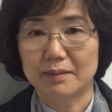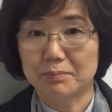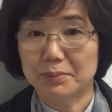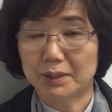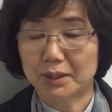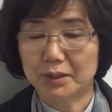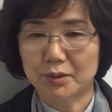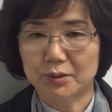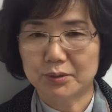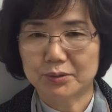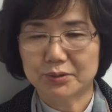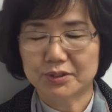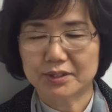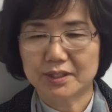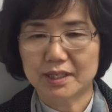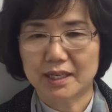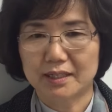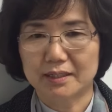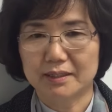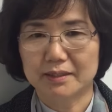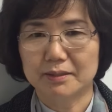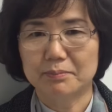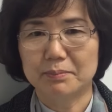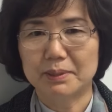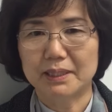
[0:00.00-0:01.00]
because
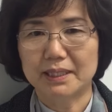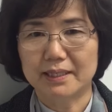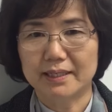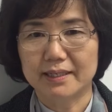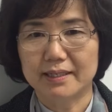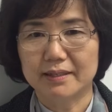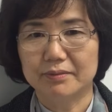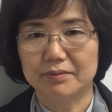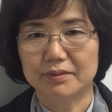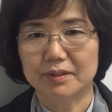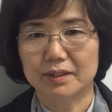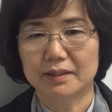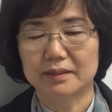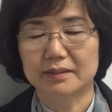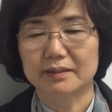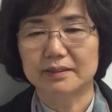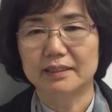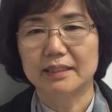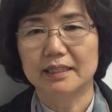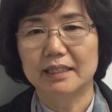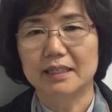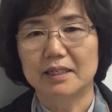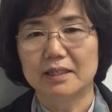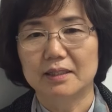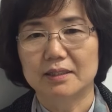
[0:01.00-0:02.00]
I believe that
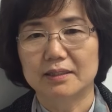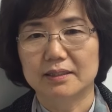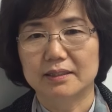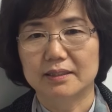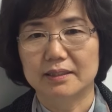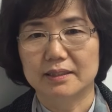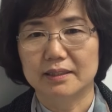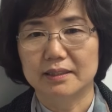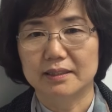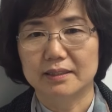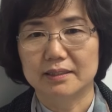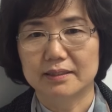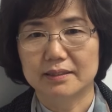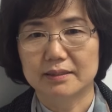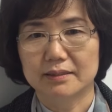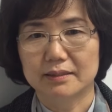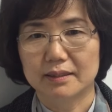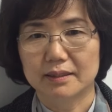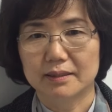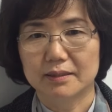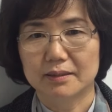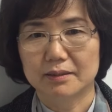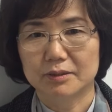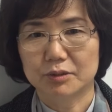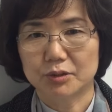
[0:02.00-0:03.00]
the
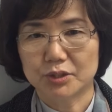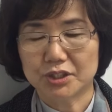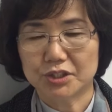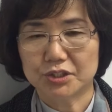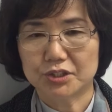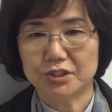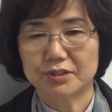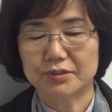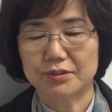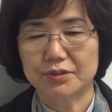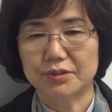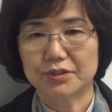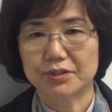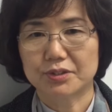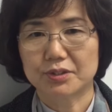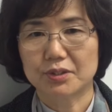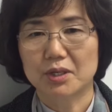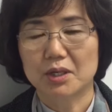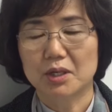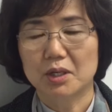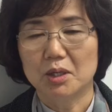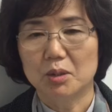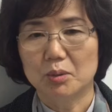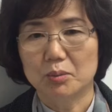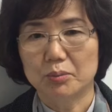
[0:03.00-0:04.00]
Christians,
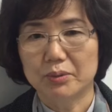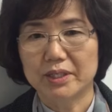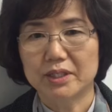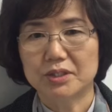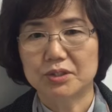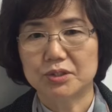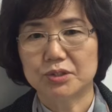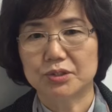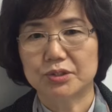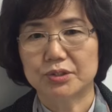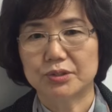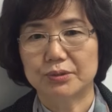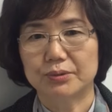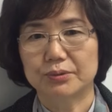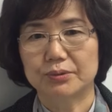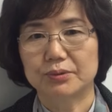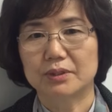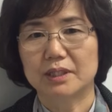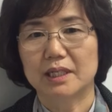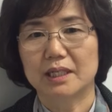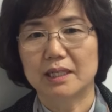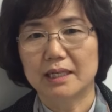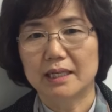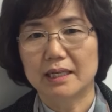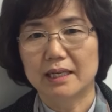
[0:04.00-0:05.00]
we should
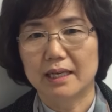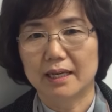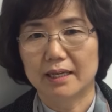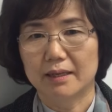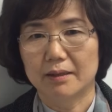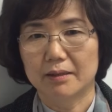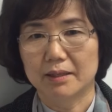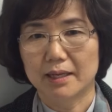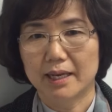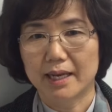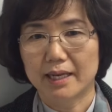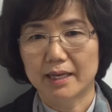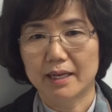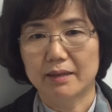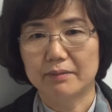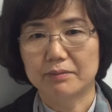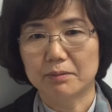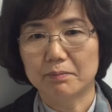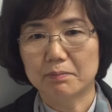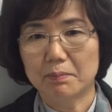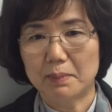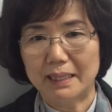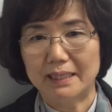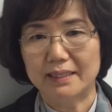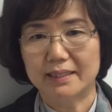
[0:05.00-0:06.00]
have a
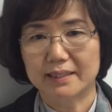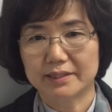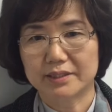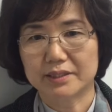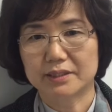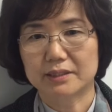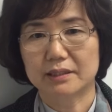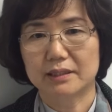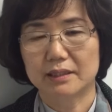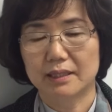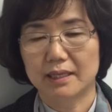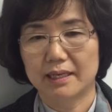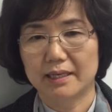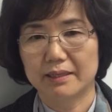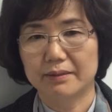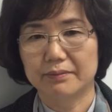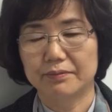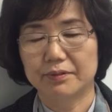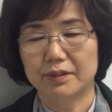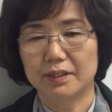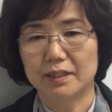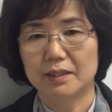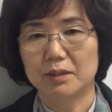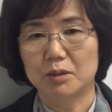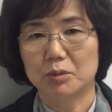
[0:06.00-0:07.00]
balanced
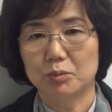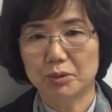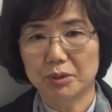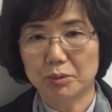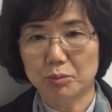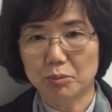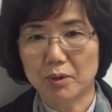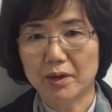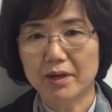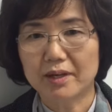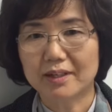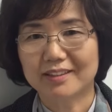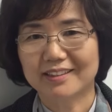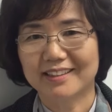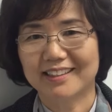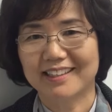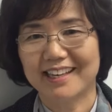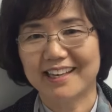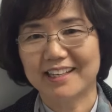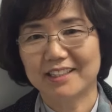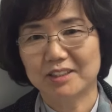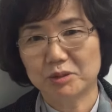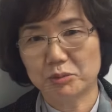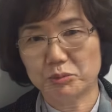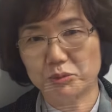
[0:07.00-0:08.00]
life. We work
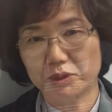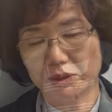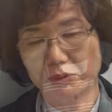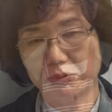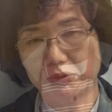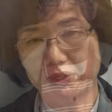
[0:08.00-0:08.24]
and we